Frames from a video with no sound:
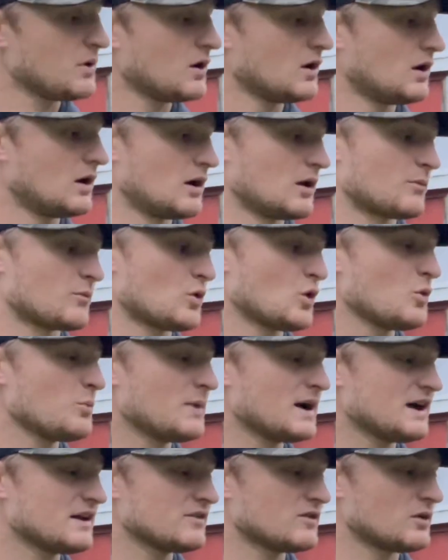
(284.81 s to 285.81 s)
Um, rope
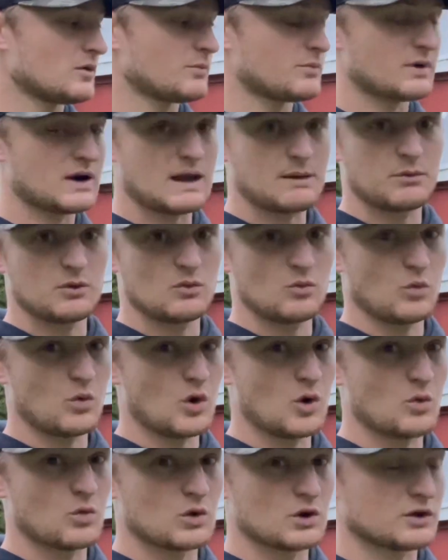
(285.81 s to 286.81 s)
mods probably
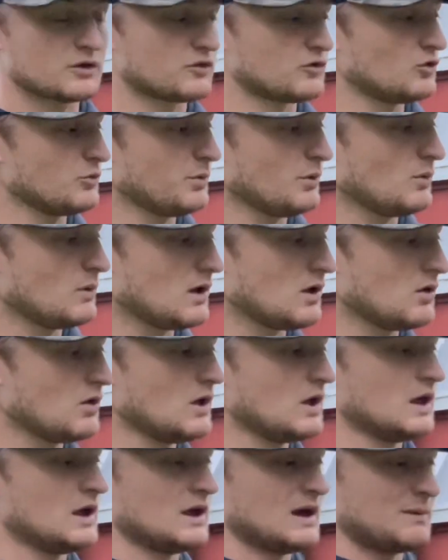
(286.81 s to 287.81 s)
won't work super well.
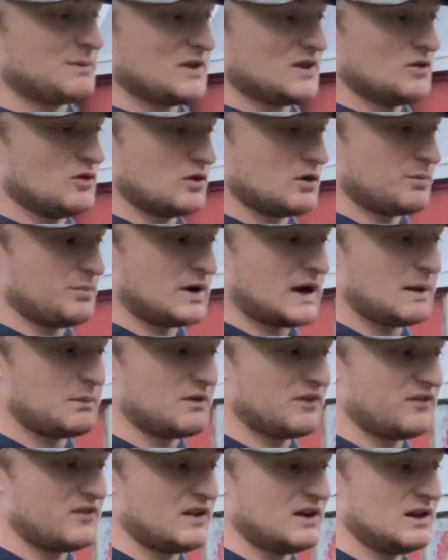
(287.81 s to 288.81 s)
I mean, you could probably
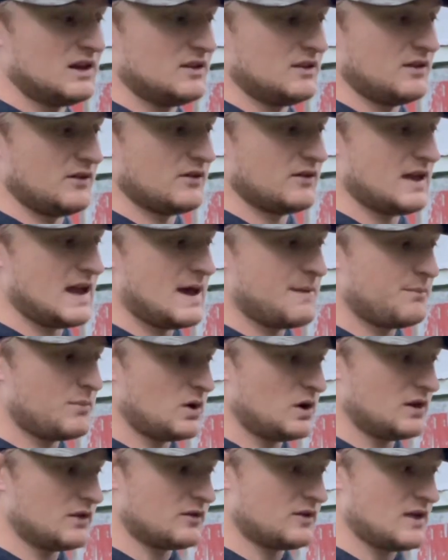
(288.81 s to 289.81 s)
fit it in this gap,
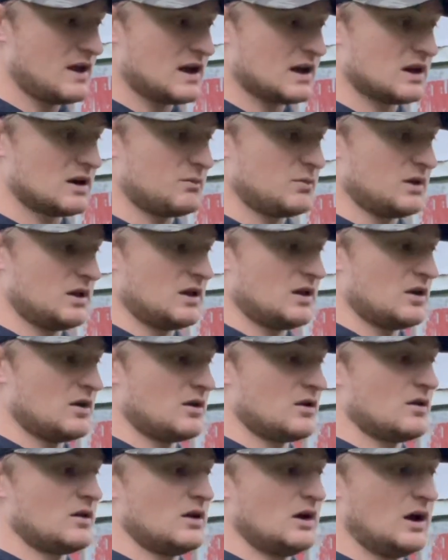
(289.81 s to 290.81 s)
but it's not gonna be
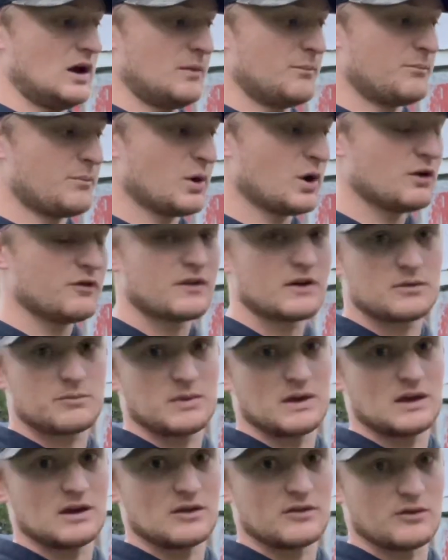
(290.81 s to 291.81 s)
um, perfect
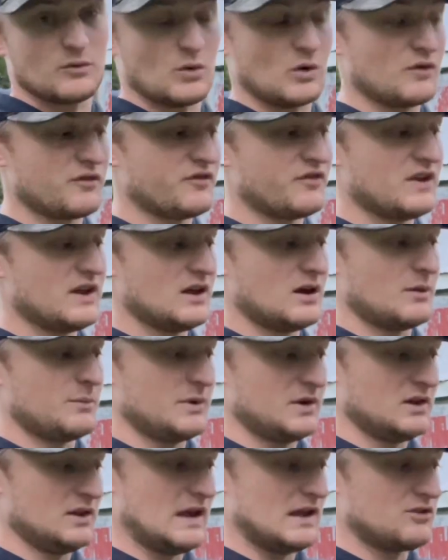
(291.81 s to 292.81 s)
because it won't fit up
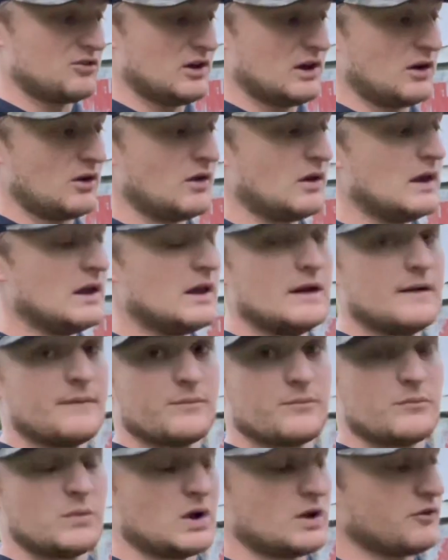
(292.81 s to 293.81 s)
into that channel.
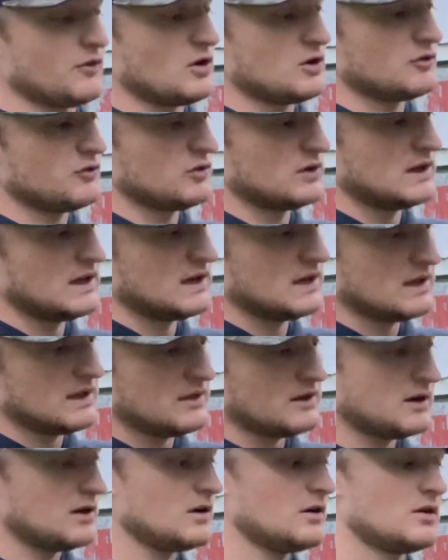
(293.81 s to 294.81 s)
But as long as you get it in
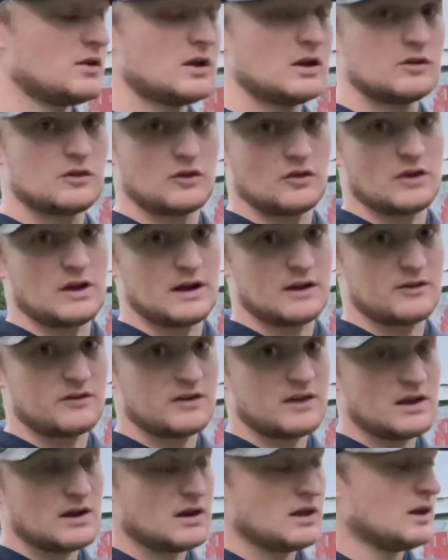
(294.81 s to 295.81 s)
there and just let it
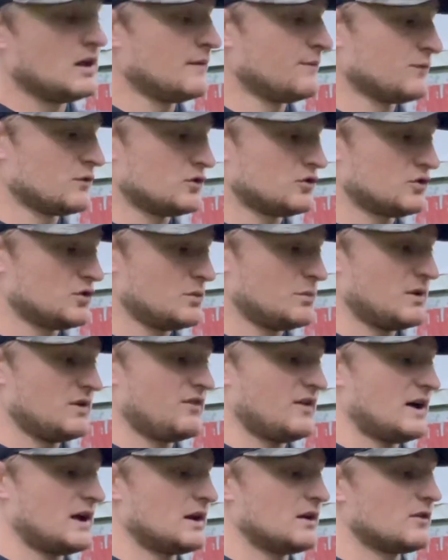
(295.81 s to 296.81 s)
sit, should be
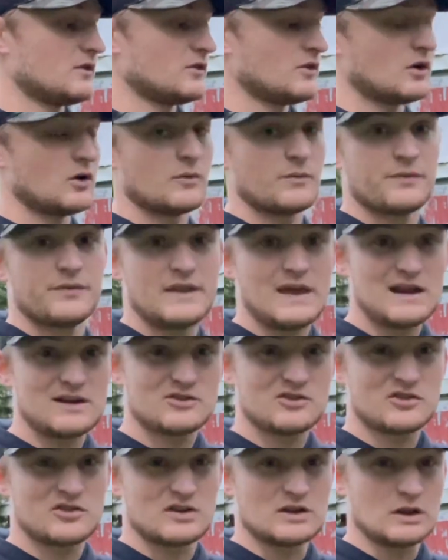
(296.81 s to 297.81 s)
fine. So that is
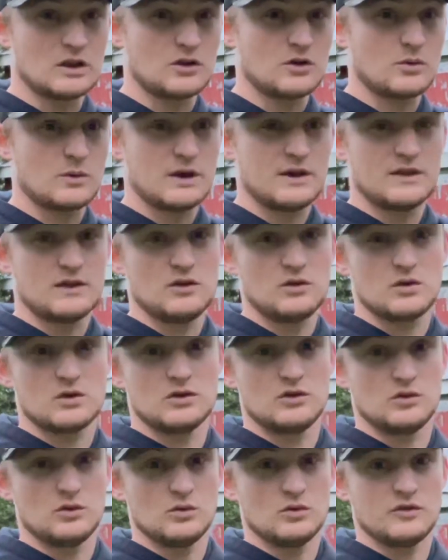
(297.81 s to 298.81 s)
just another way that you
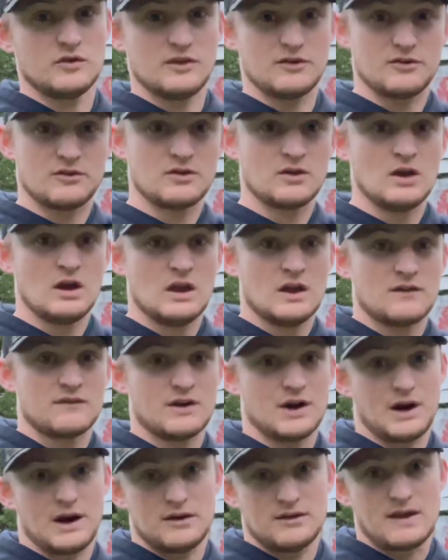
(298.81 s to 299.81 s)
can use this
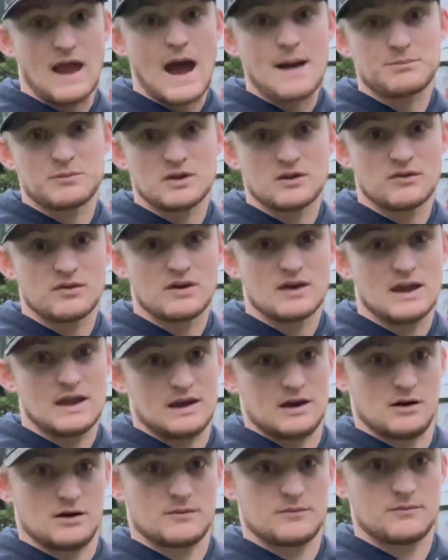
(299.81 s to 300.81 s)
very adaptive
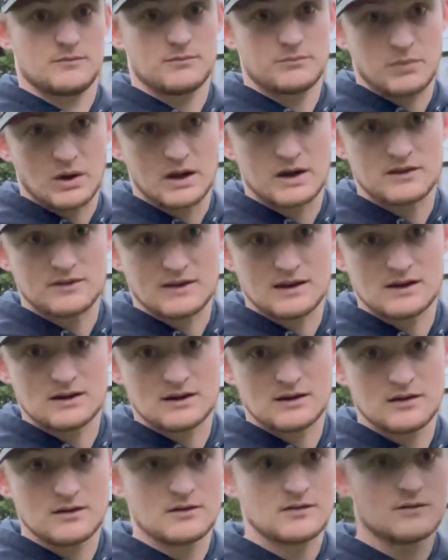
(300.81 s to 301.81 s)
hanger, pun intended.